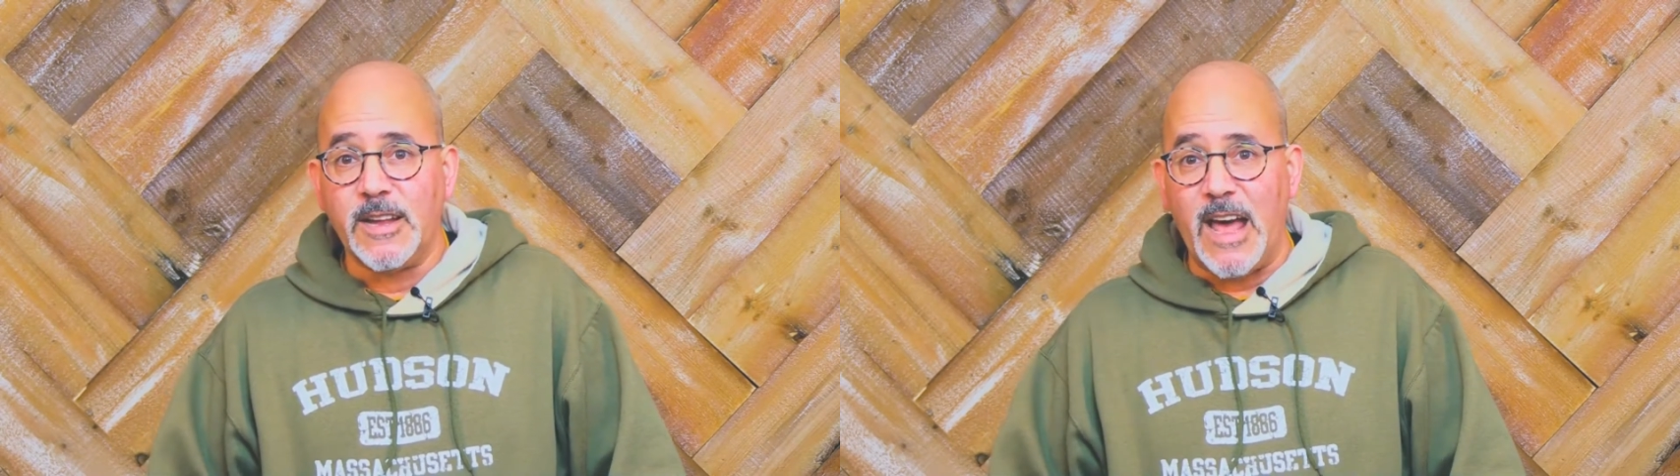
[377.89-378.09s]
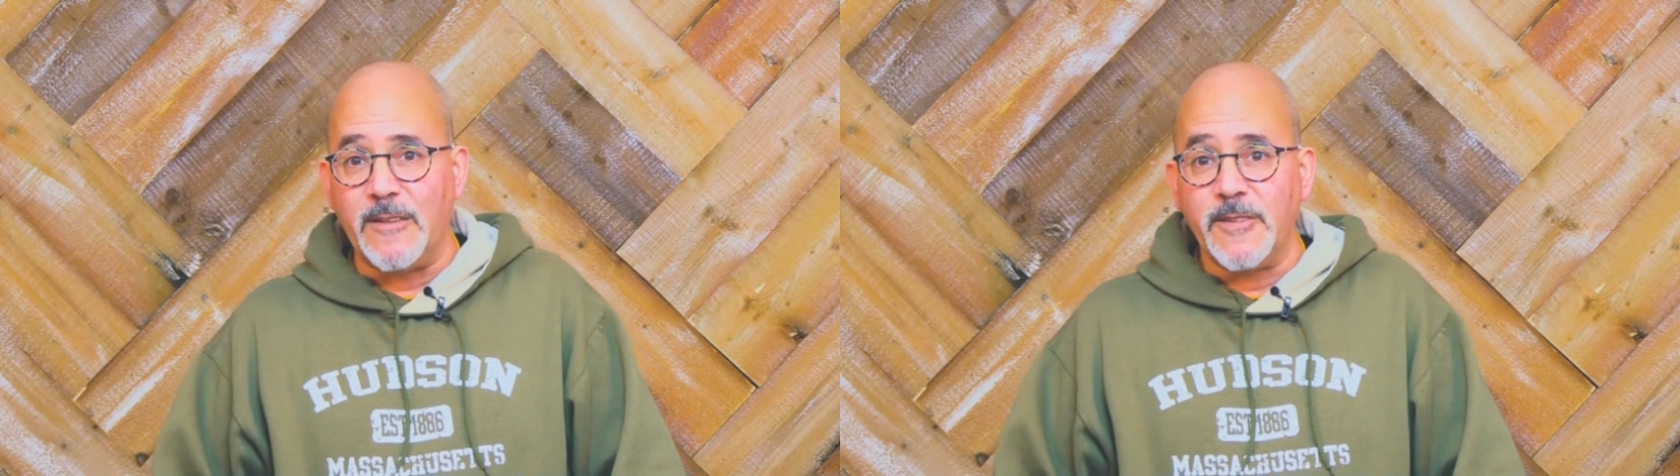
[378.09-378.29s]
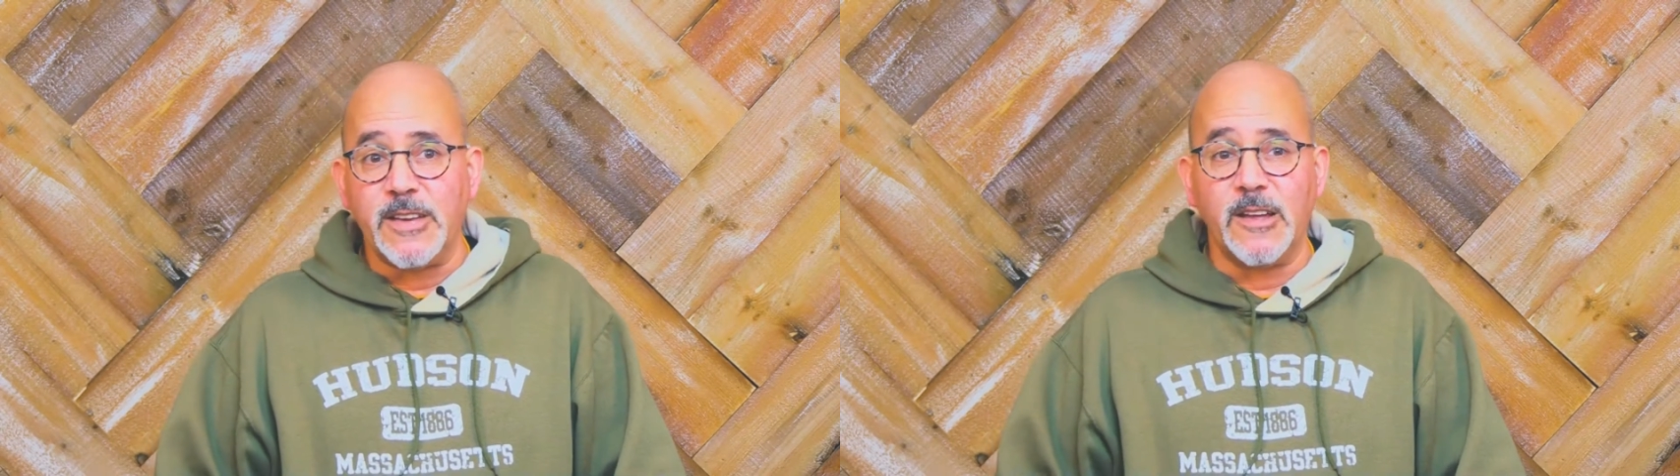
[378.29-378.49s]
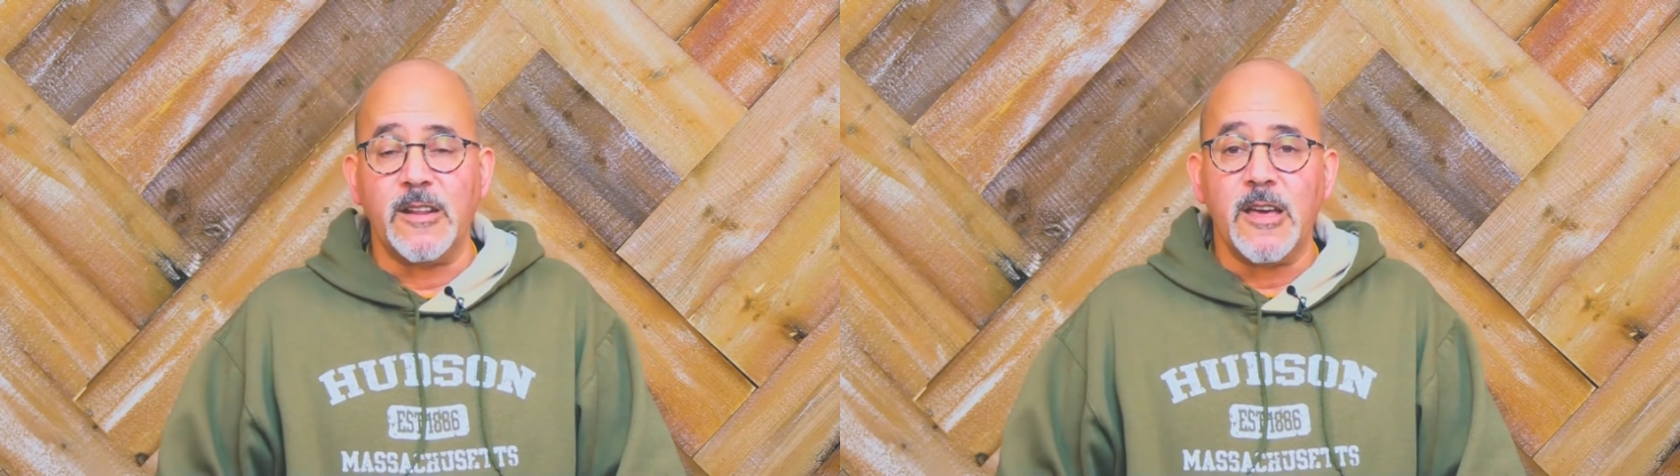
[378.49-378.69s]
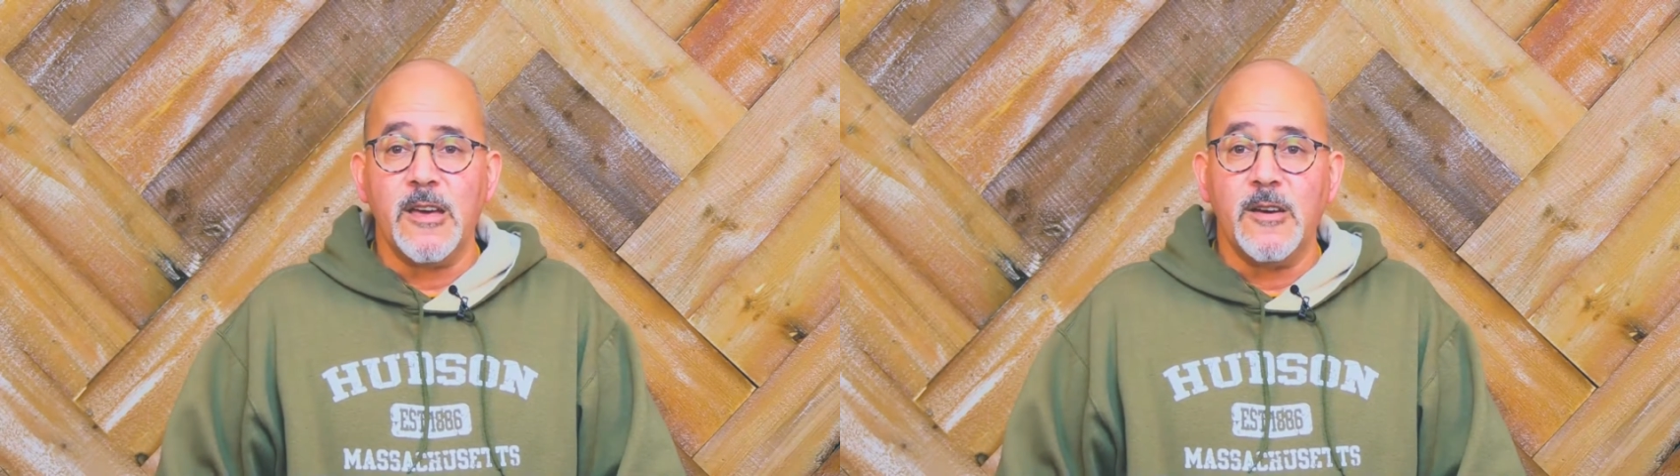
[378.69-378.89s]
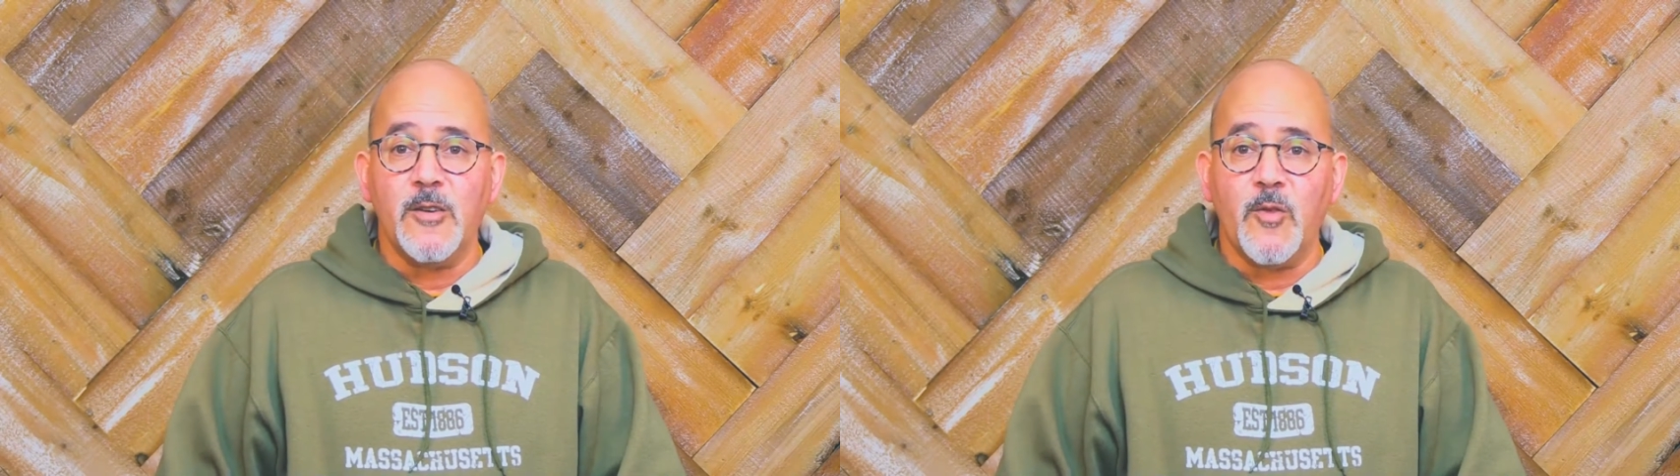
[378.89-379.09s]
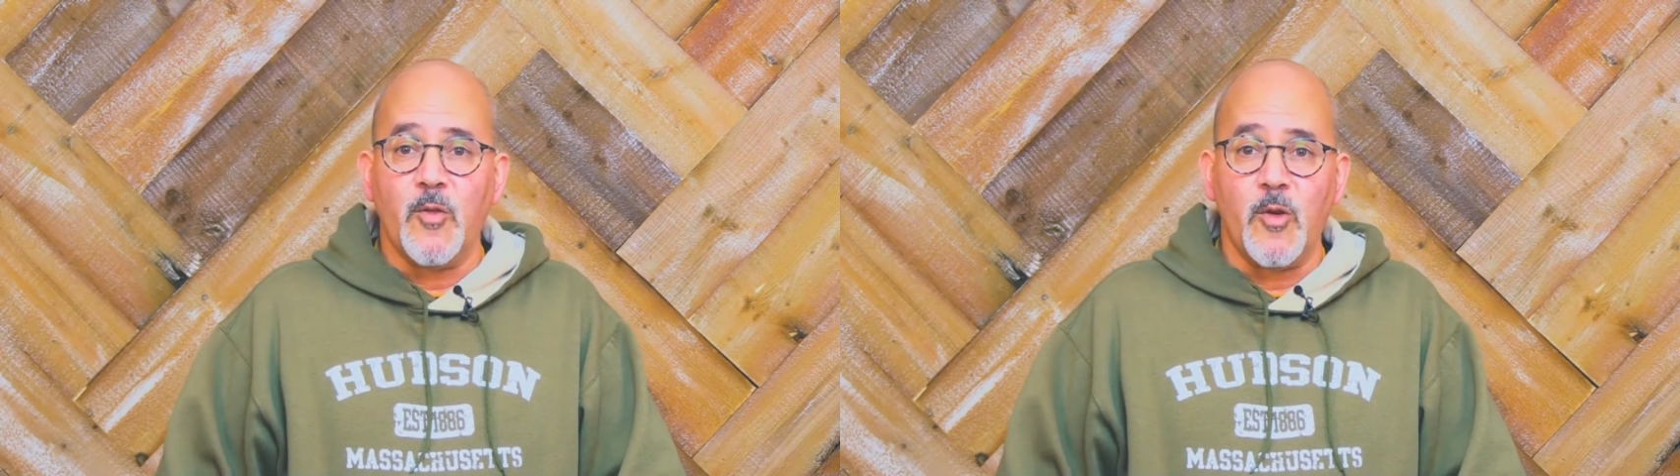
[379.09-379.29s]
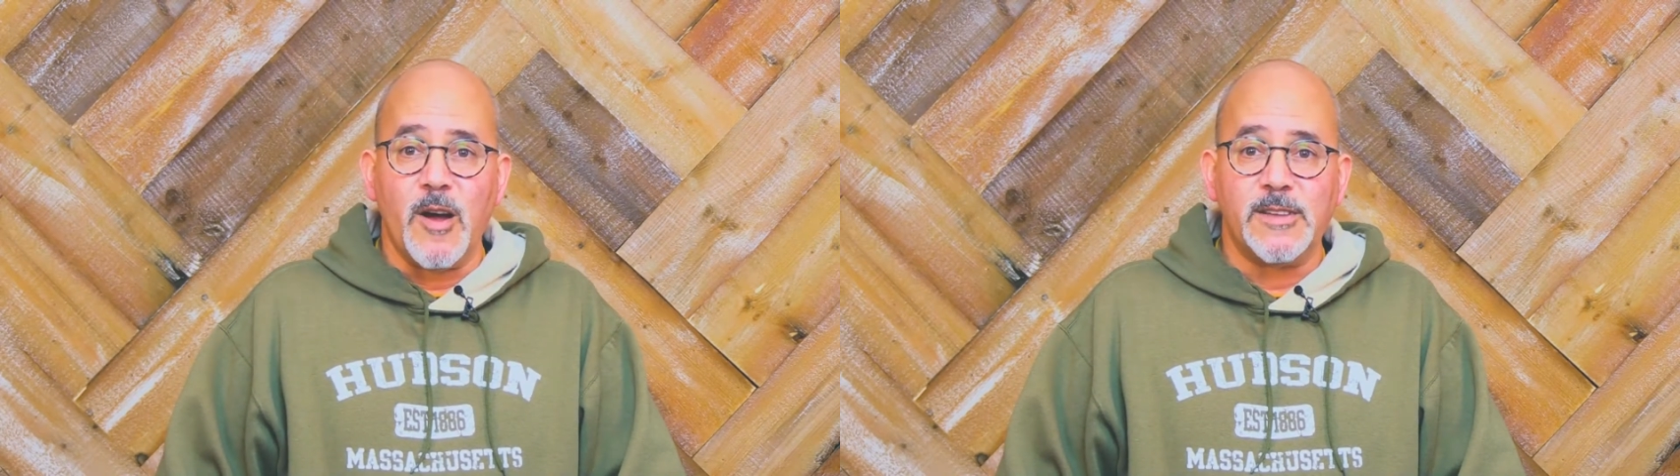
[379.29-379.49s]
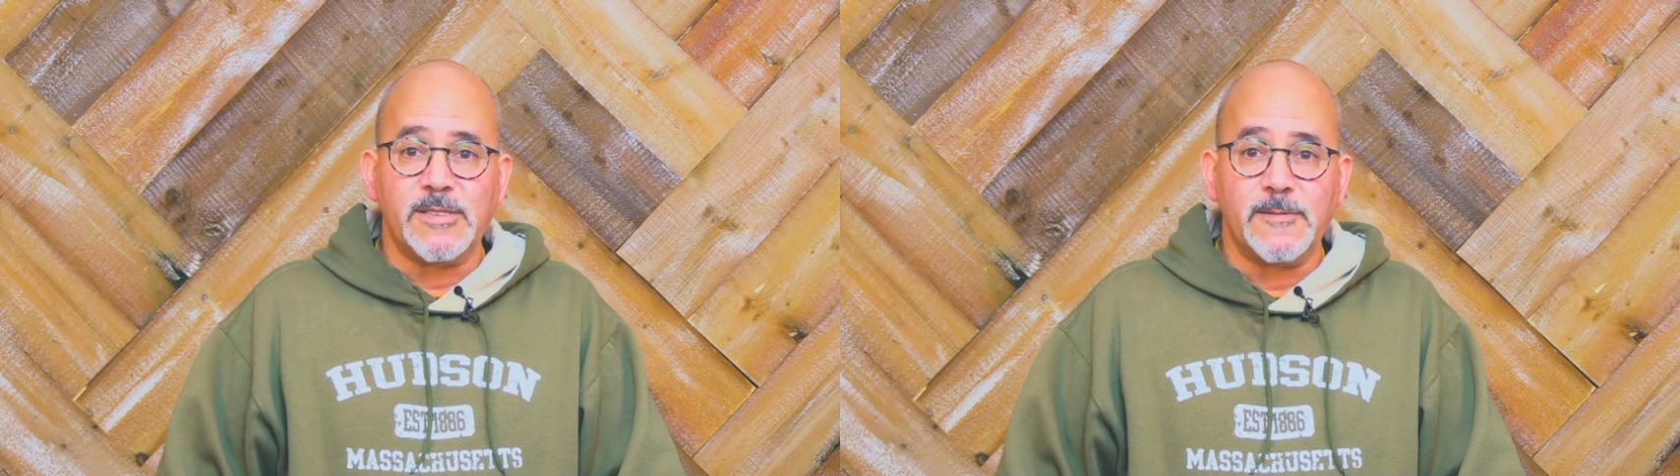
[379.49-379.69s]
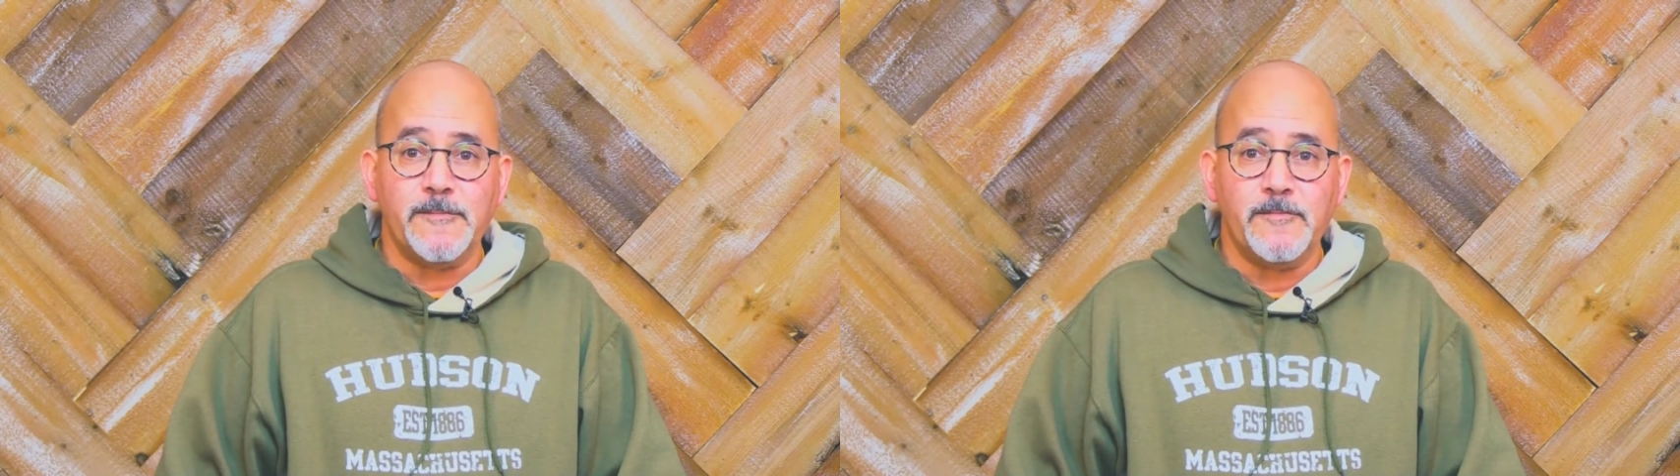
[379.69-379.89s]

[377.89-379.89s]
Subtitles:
an advocate for us.